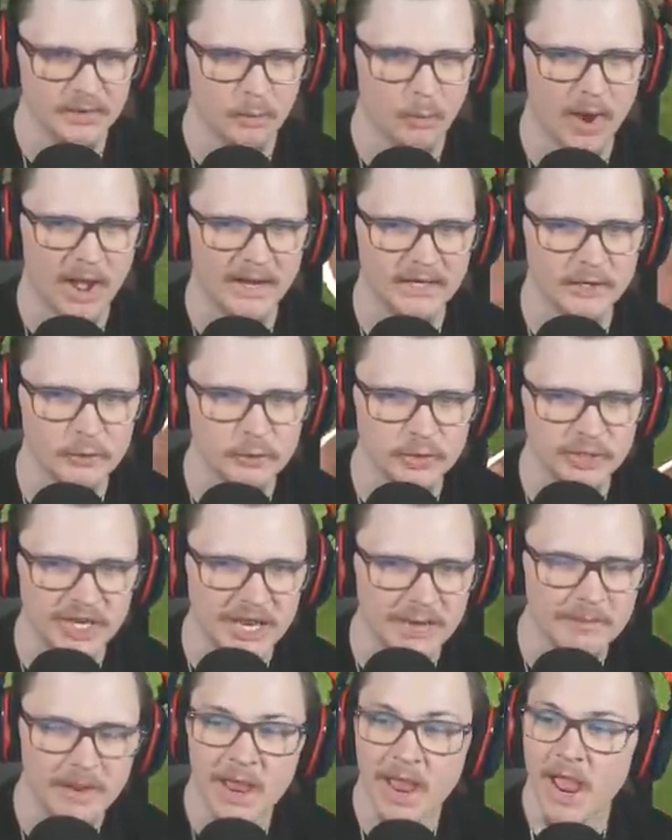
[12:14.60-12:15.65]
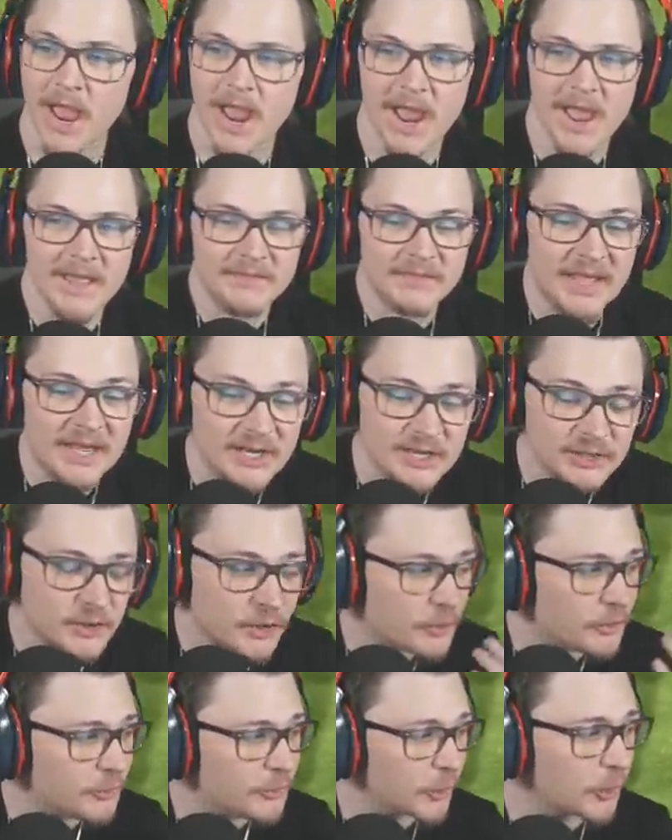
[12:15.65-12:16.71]
Why do you keep... That is the
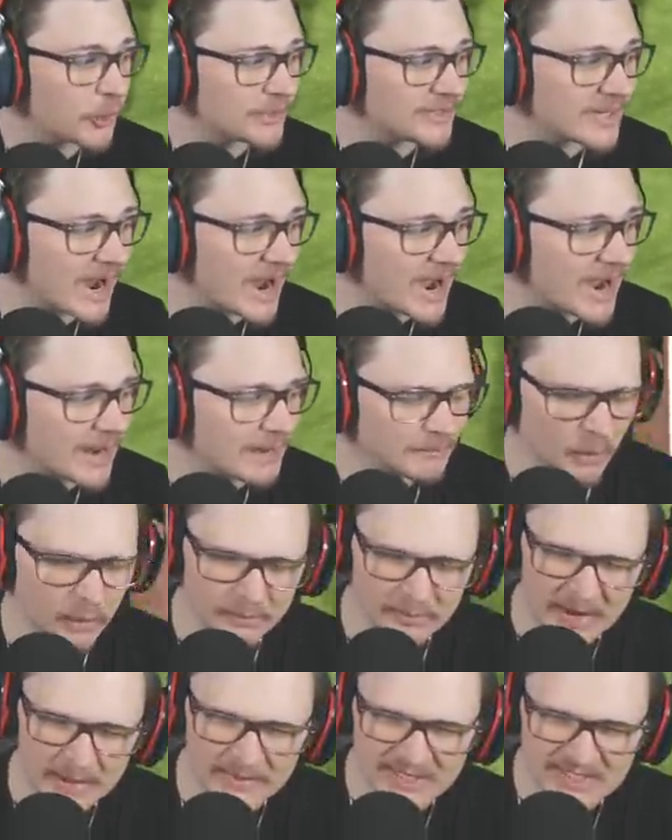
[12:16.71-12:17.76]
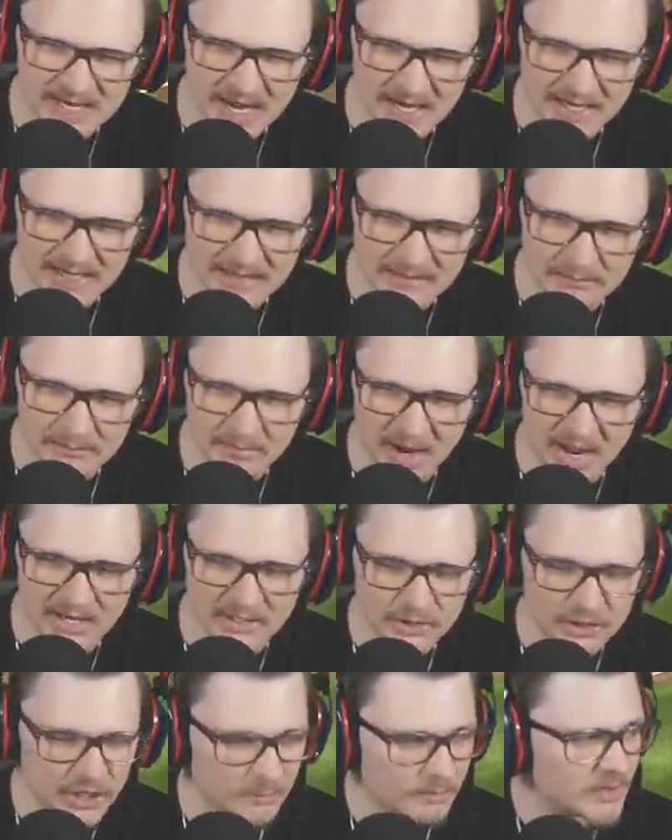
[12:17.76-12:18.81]
third time, or maybe second, but
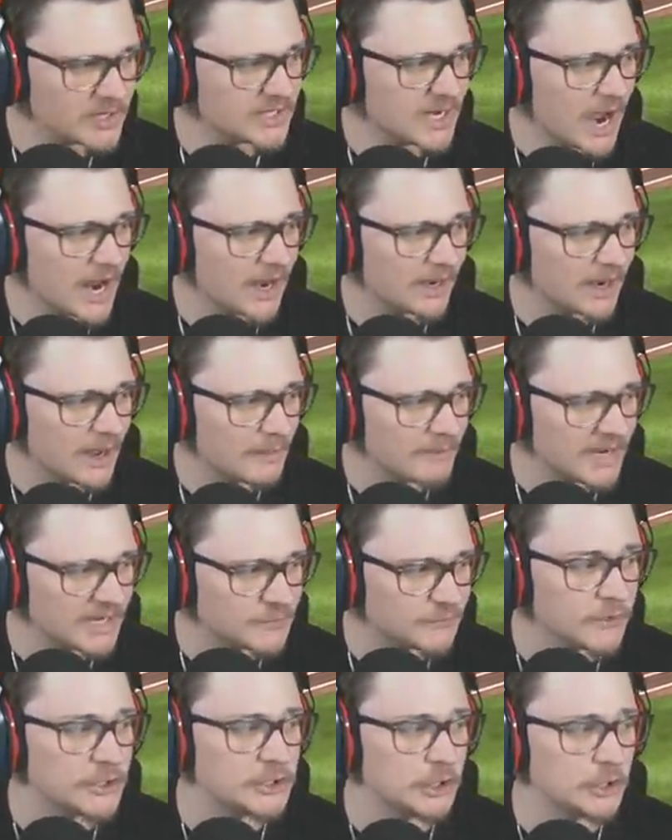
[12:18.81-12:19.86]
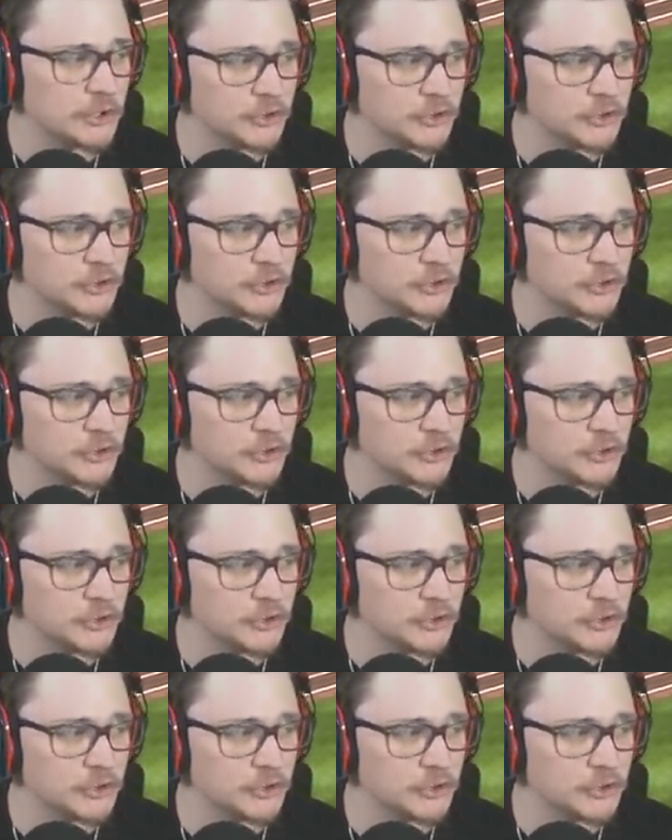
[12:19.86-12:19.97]
Chipper's gone on base for sure